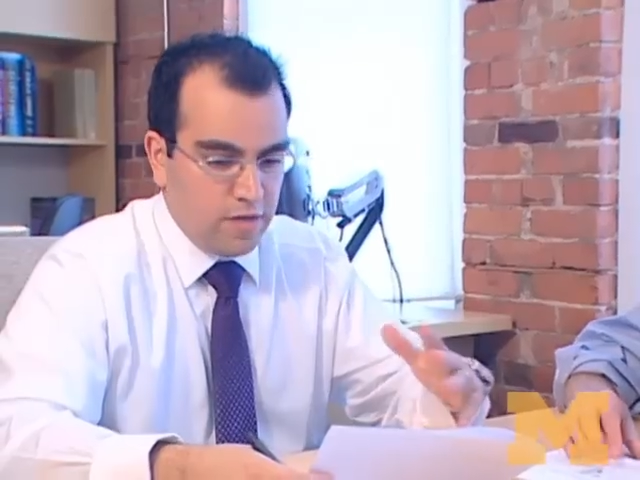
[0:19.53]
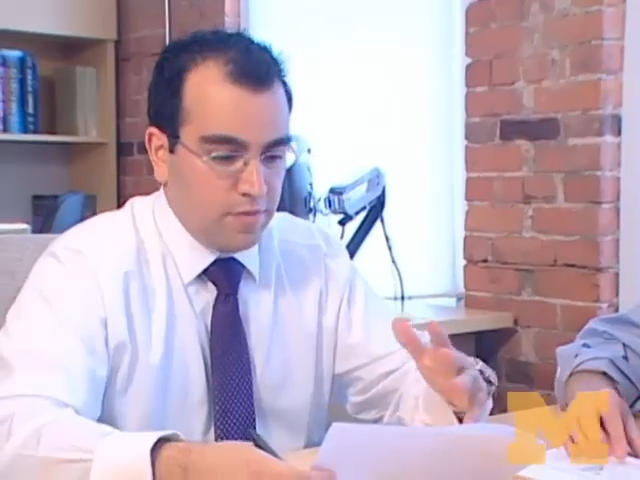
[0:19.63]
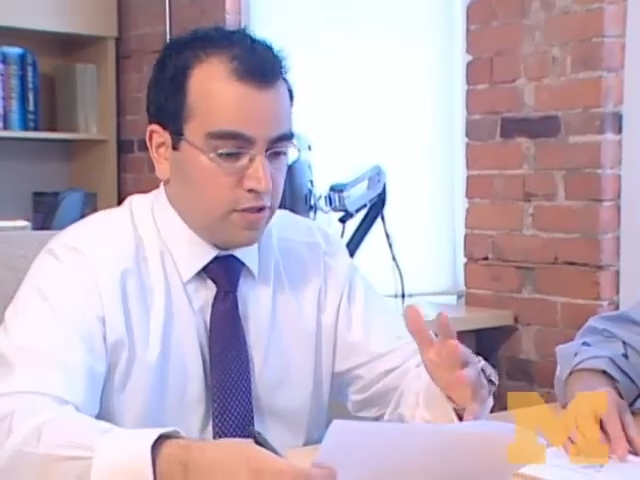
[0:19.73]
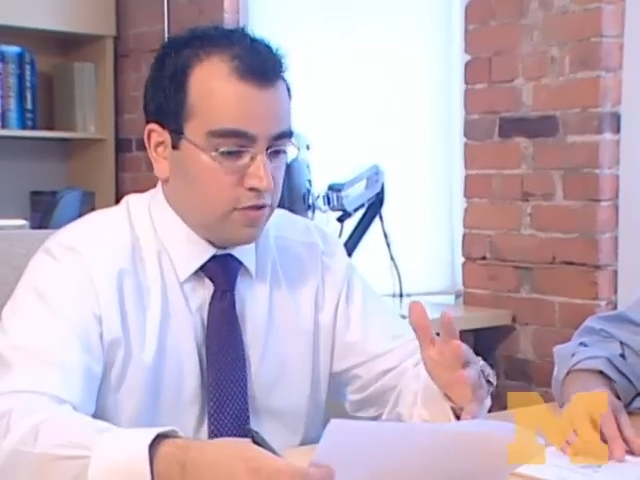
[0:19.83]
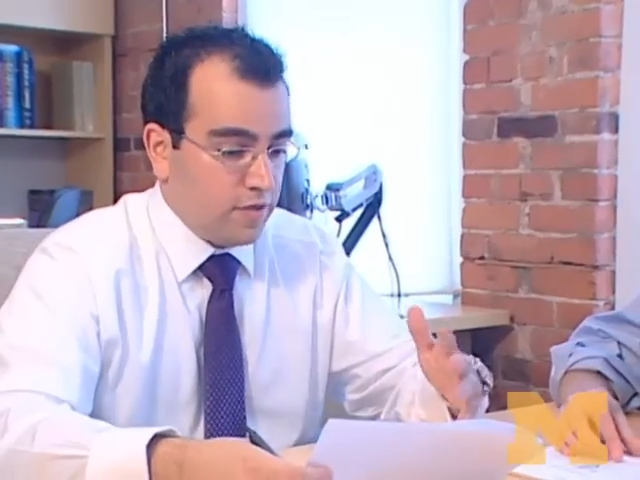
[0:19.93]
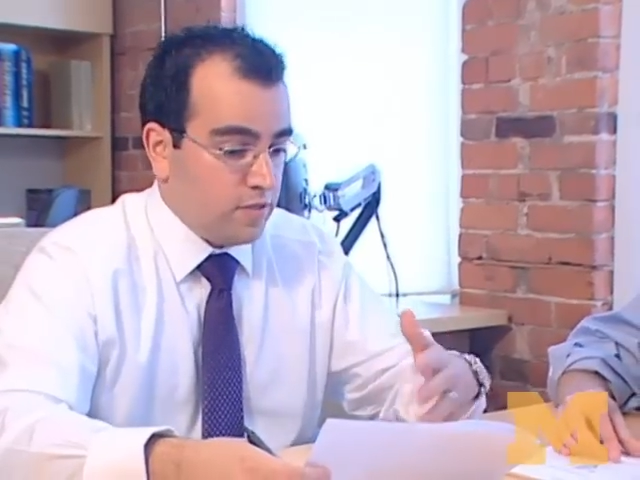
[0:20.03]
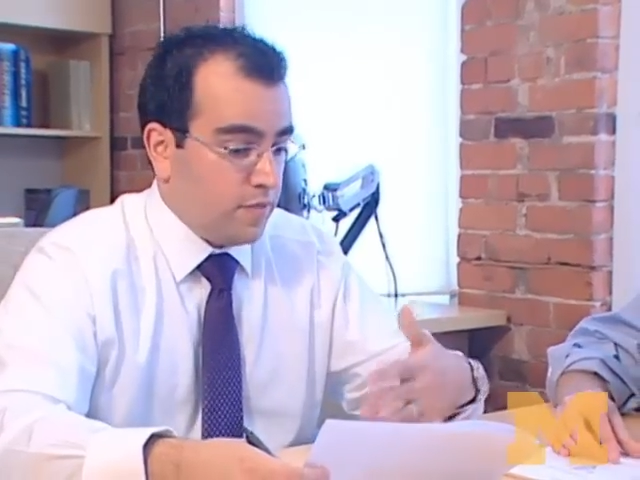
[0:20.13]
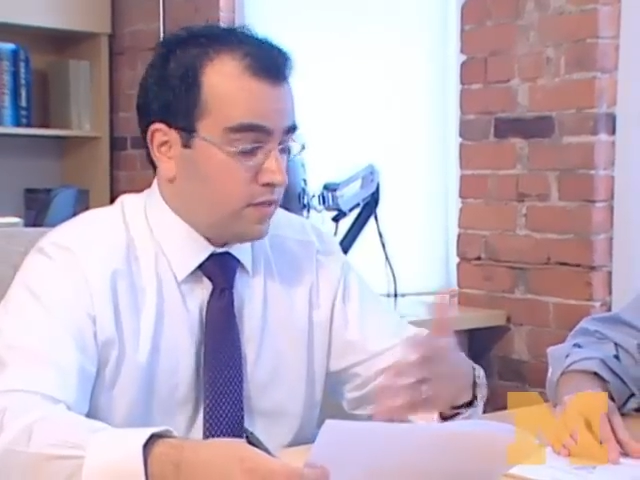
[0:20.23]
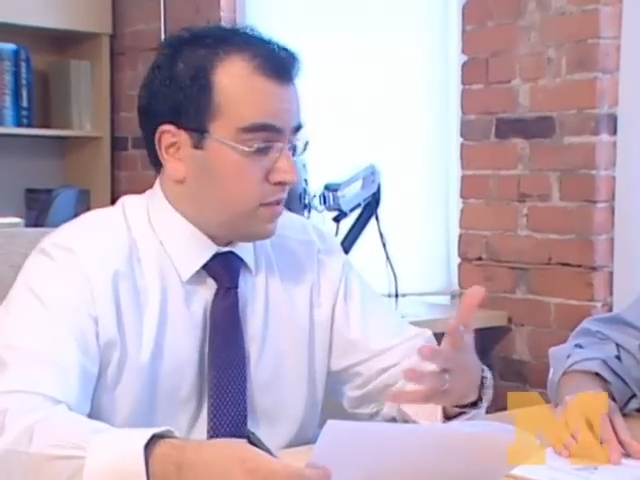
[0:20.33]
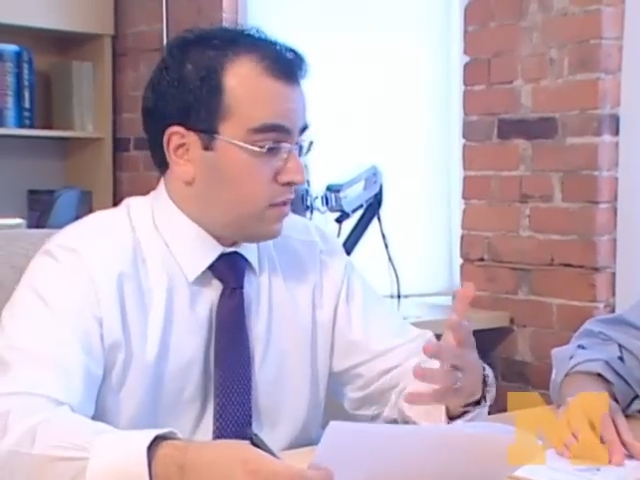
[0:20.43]
the lowest.
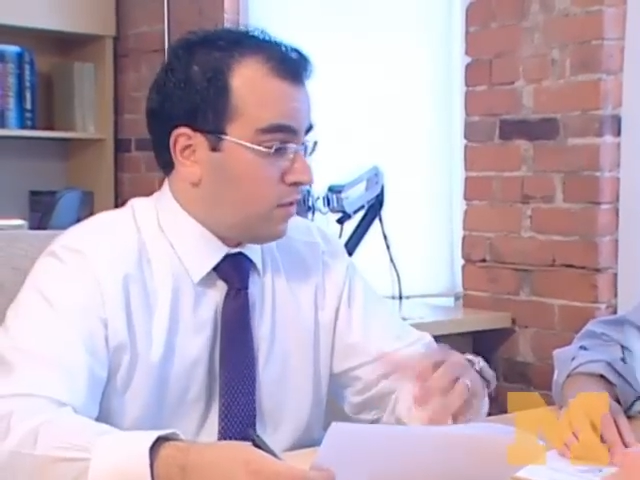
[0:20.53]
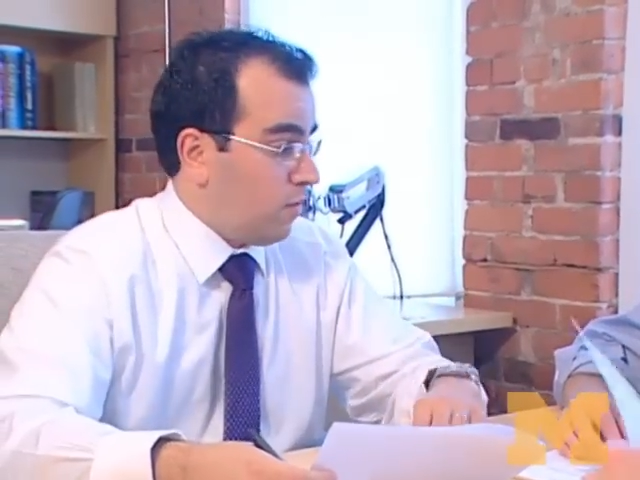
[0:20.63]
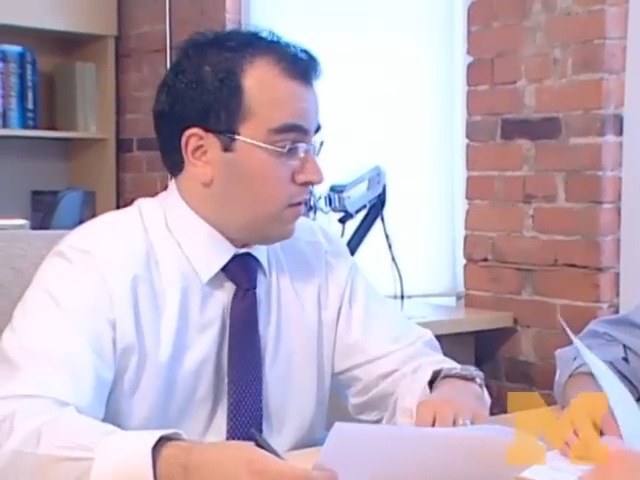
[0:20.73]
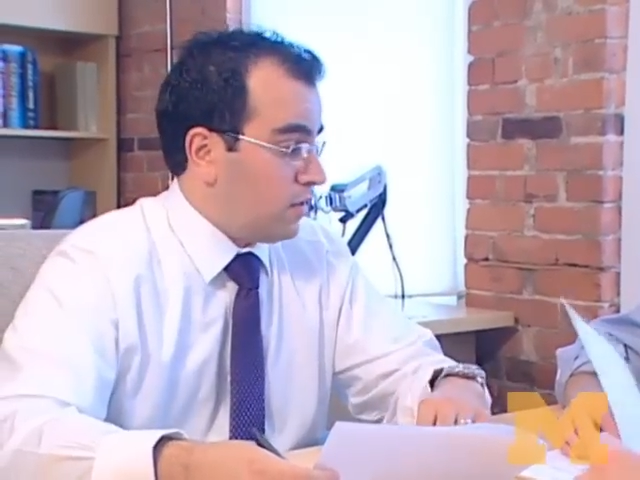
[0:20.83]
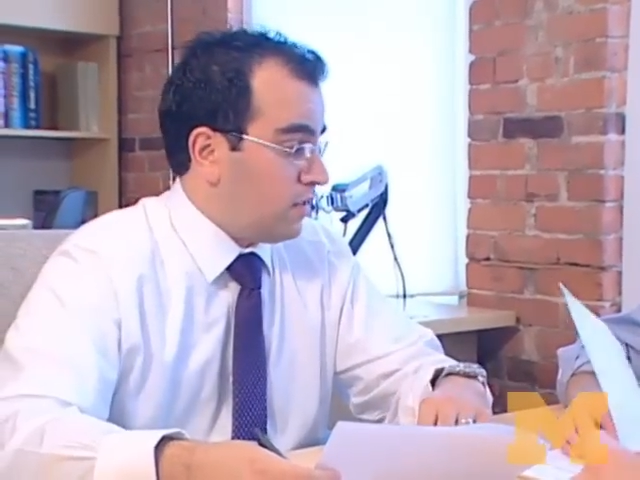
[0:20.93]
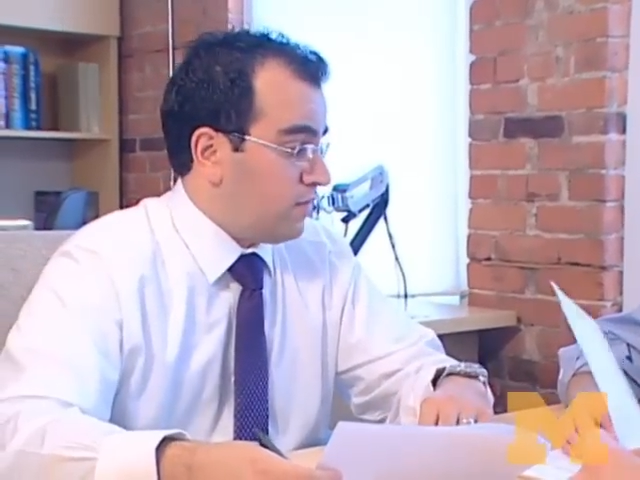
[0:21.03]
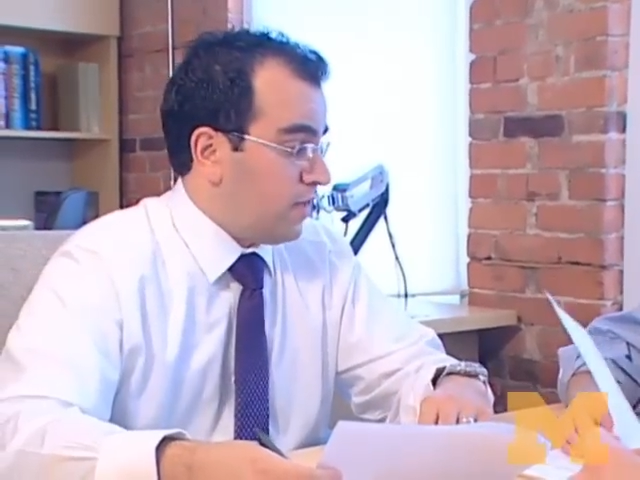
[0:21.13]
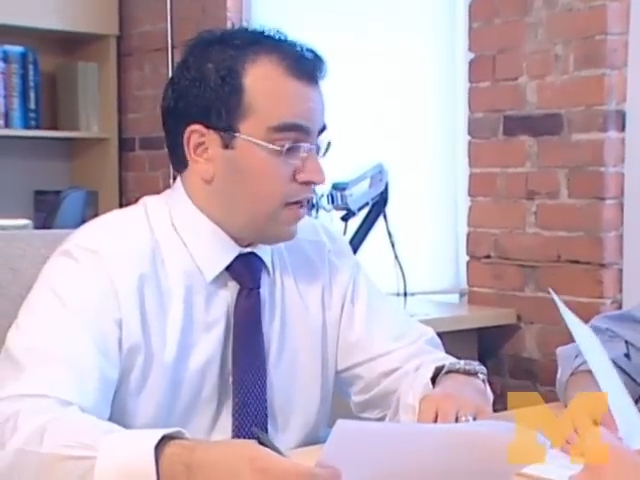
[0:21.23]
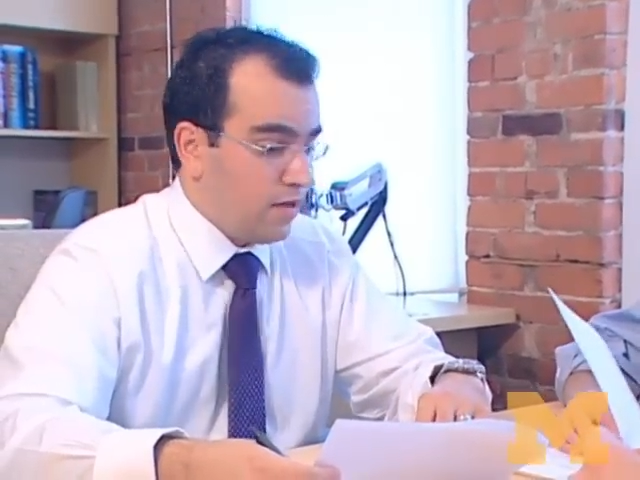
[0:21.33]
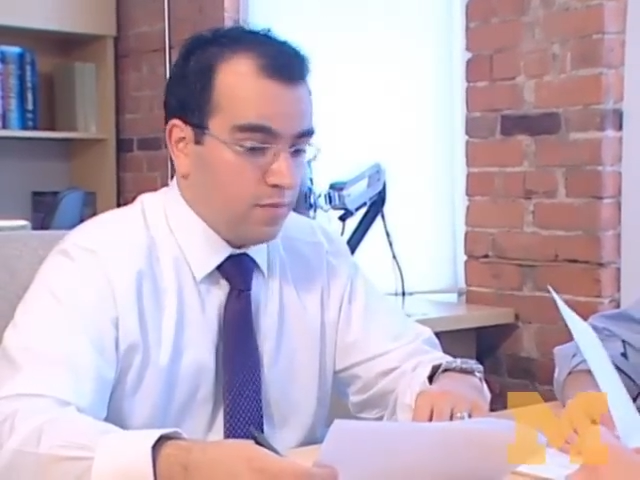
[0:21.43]
A new
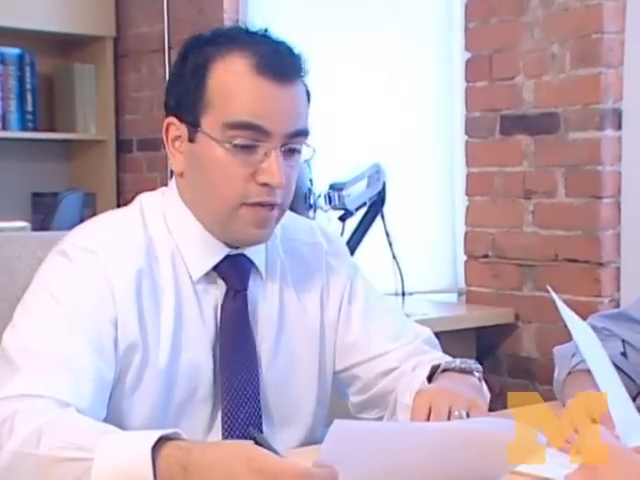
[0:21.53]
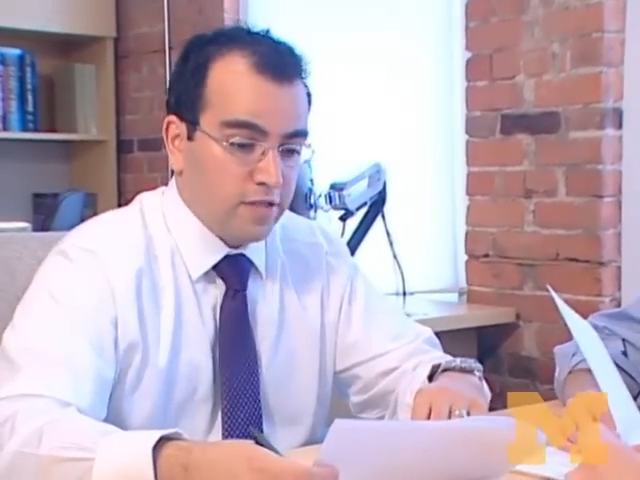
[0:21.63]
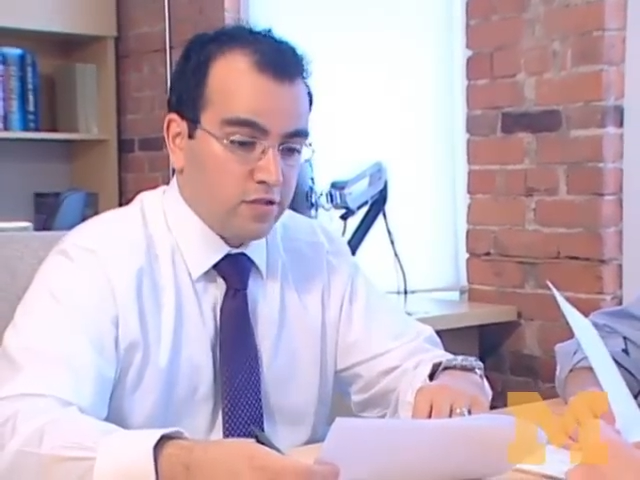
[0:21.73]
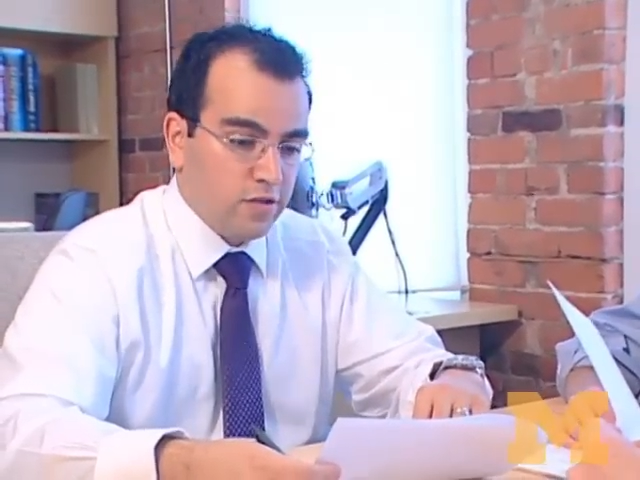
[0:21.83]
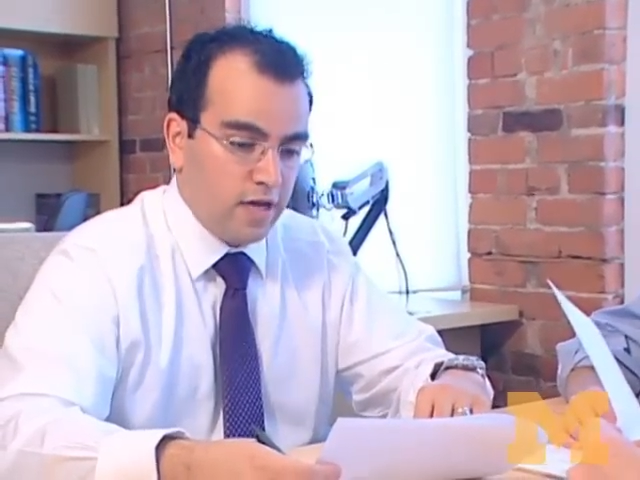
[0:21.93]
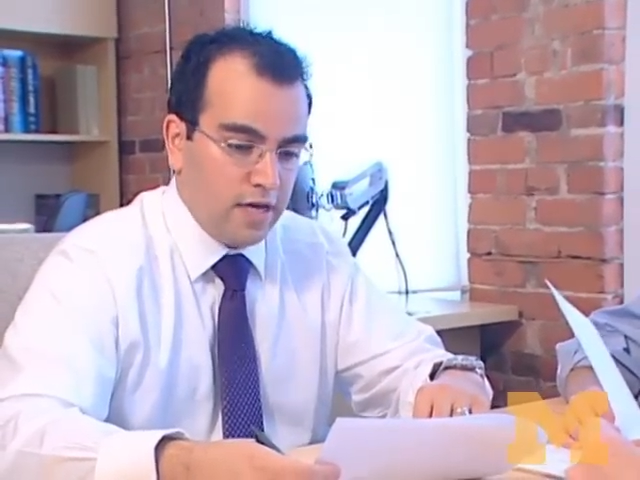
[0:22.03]
national study at the